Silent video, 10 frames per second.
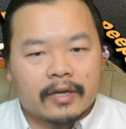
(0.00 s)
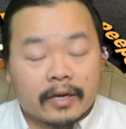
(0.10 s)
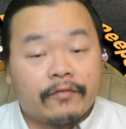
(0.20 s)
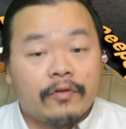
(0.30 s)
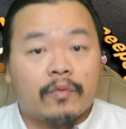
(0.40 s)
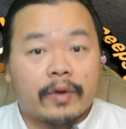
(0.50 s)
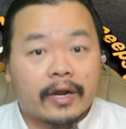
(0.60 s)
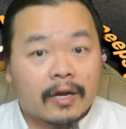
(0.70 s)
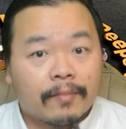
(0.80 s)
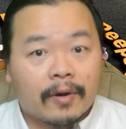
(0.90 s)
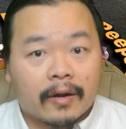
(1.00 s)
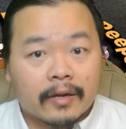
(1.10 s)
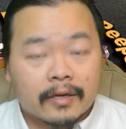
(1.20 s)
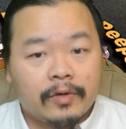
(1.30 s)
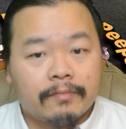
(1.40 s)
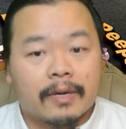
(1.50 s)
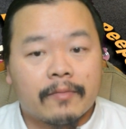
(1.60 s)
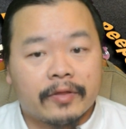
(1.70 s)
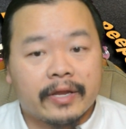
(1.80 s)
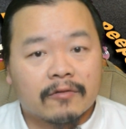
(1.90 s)
and if you read up on it,
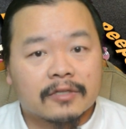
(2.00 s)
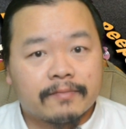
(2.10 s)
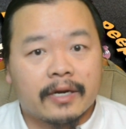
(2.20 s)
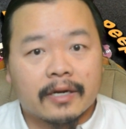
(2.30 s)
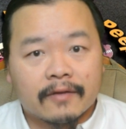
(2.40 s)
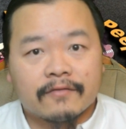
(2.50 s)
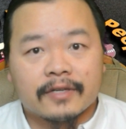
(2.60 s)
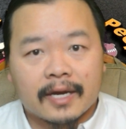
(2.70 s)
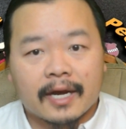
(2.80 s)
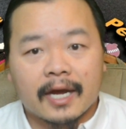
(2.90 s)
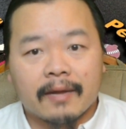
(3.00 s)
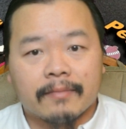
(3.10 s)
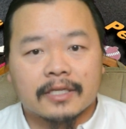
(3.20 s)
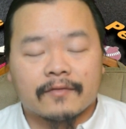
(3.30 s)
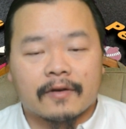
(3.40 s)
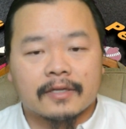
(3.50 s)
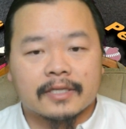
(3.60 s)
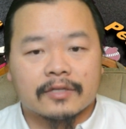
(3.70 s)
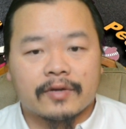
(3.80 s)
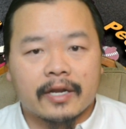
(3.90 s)
remember they don't spend enough time as far as
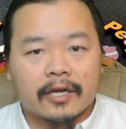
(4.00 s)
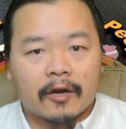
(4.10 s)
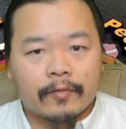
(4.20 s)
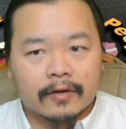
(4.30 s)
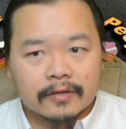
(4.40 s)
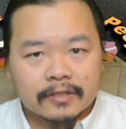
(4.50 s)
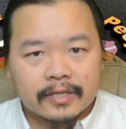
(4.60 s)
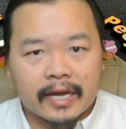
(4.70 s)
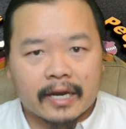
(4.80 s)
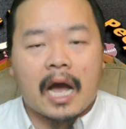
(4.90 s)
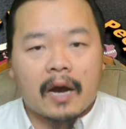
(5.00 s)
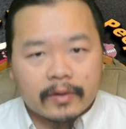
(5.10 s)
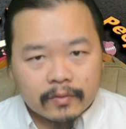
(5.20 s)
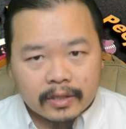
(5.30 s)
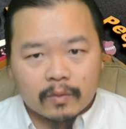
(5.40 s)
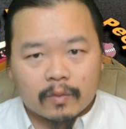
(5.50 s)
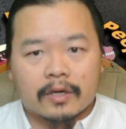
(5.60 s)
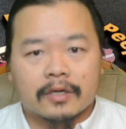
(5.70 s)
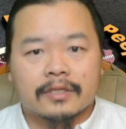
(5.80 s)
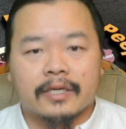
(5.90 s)
like trying to help you understand how it really
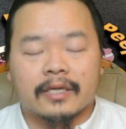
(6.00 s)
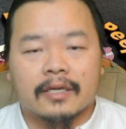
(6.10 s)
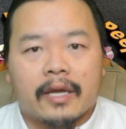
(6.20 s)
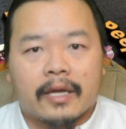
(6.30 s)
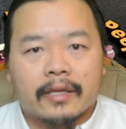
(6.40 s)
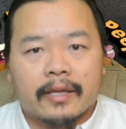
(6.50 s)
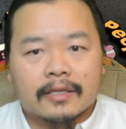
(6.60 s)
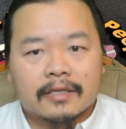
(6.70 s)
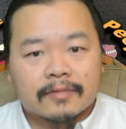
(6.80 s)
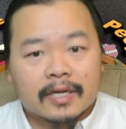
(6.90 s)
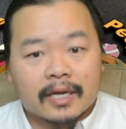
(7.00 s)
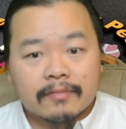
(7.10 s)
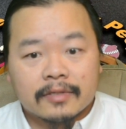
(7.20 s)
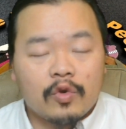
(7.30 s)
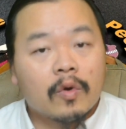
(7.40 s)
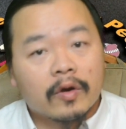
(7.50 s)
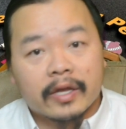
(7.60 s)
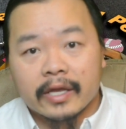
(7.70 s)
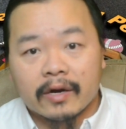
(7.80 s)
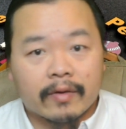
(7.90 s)
works, and that sometimes you won't
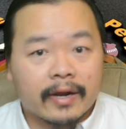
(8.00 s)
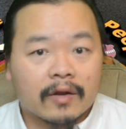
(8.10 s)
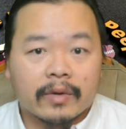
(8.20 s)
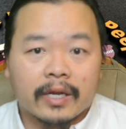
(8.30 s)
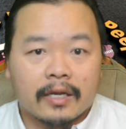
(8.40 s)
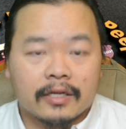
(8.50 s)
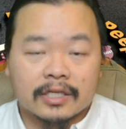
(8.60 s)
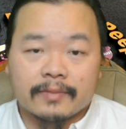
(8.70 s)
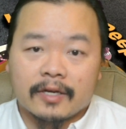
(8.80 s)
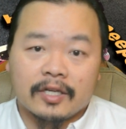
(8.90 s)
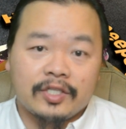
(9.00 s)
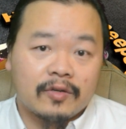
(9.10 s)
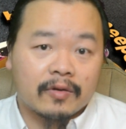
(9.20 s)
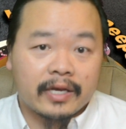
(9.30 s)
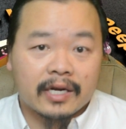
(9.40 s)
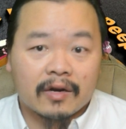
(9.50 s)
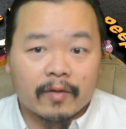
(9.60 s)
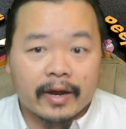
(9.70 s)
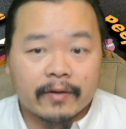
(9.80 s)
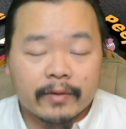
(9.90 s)
get it right away. And just because you don't get it
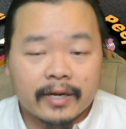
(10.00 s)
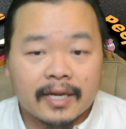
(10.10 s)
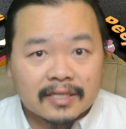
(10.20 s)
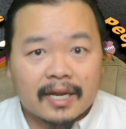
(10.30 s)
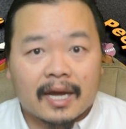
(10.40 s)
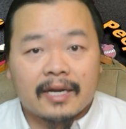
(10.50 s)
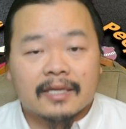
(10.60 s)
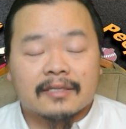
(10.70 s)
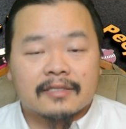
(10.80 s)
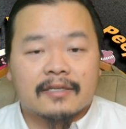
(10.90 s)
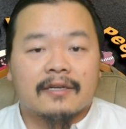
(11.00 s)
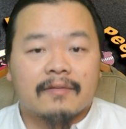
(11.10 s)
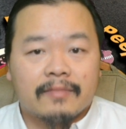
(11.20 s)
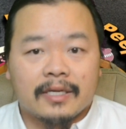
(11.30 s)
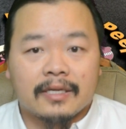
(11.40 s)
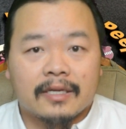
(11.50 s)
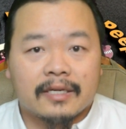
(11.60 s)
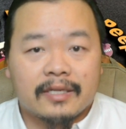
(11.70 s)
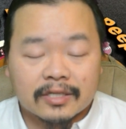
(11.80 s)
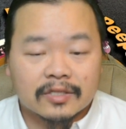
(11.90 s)
right away does not necessarily mean
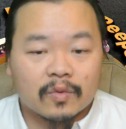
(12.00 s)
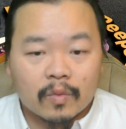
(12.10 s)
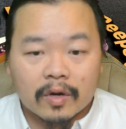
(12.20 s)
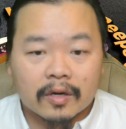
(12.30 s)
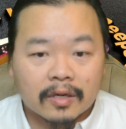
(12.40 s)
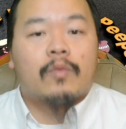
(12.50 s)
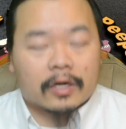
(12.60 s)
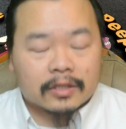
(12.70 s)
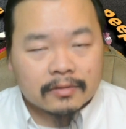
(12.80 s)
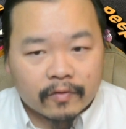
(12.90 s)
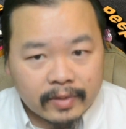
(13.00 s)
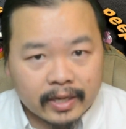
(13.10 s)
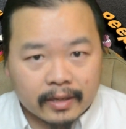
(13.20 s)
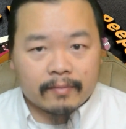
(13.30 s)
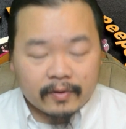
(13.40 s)
it doesn't work. It works for me,